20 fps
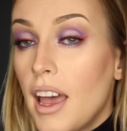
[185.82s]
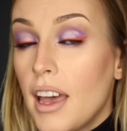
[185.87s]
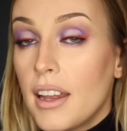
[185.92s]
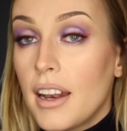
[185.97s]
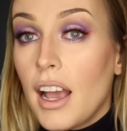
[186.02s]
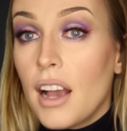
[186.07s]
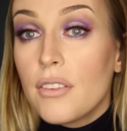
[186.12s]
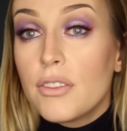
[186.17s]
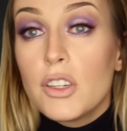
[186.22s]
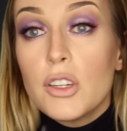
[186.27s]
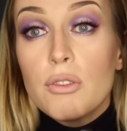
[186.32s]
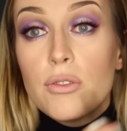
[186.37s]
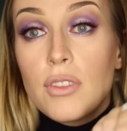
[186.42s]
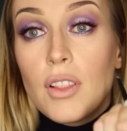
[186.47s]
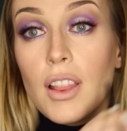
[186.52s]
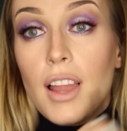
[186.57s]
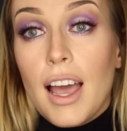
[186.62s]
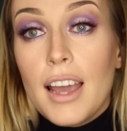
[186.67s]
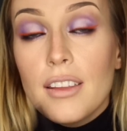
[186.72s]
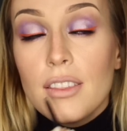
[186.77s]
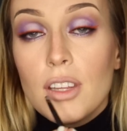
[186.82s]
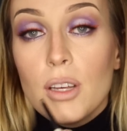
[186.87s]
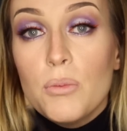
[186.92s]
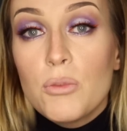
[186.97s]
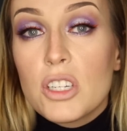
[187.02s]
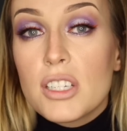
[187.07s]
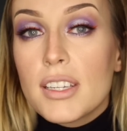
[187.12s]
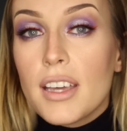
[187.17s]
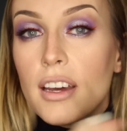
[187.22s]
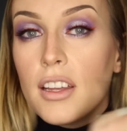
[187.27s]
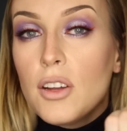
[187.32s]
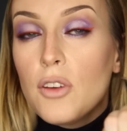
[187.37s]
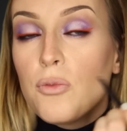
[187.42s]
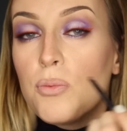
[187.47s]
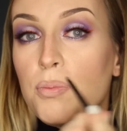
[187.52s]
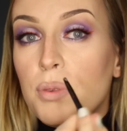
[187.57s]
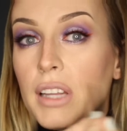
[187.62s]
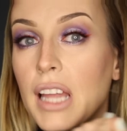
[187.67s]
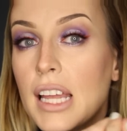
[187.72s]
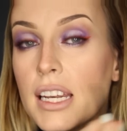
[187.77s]
And after you've lined them, just kind
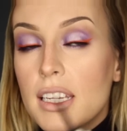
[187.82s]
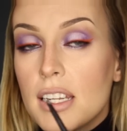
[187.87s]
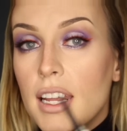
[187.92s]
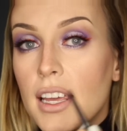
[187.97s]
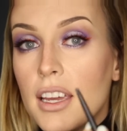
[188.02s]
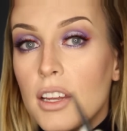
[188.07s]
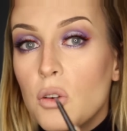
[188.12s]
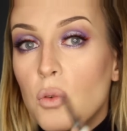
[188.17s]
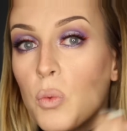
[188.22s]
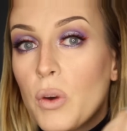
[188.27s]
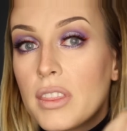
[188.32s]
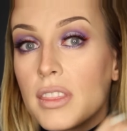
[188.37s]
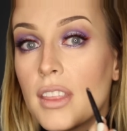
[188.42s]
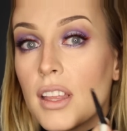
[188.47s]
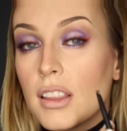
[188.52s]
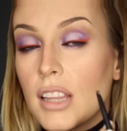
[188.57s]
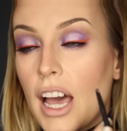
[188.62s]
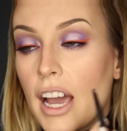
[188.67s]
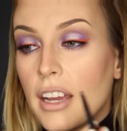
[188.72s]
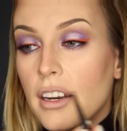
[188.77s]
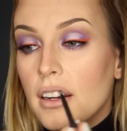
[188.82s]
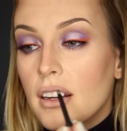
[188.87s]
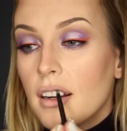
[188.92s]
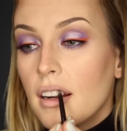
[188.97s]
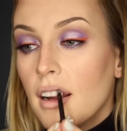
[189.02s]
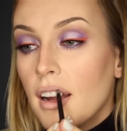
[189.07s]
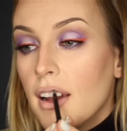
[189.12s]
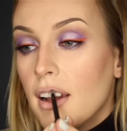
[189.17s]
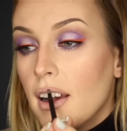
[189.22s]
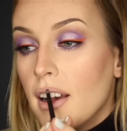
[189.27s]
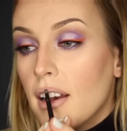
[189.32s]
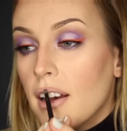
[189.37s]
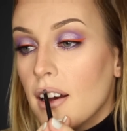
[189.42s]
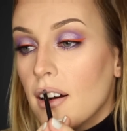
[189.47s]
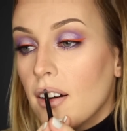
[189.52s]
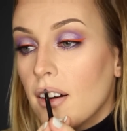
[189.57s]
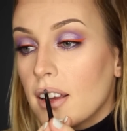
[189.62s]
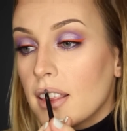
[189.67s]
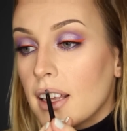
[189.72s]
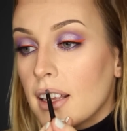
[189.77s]
of blend it in with the liner
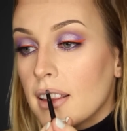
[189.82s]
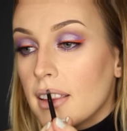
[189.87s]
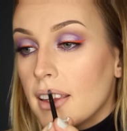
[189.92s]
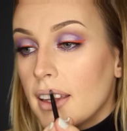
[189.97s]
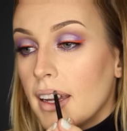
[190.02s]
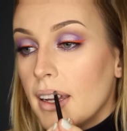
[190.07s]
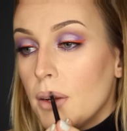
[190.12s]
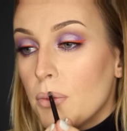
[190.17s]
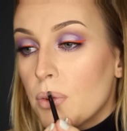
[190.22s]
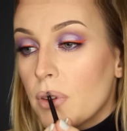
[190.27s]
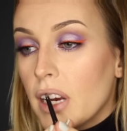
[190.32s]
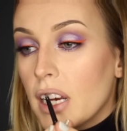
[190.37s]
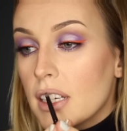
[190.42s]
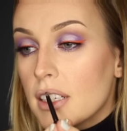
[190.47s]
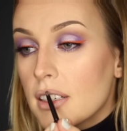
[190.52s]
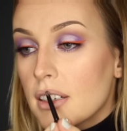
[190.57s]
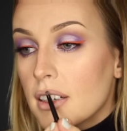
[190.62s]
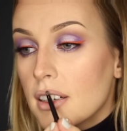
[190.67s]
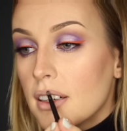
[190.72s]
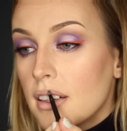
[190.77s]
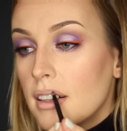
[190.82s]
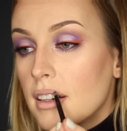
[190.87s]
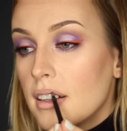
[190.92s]
with a light pressure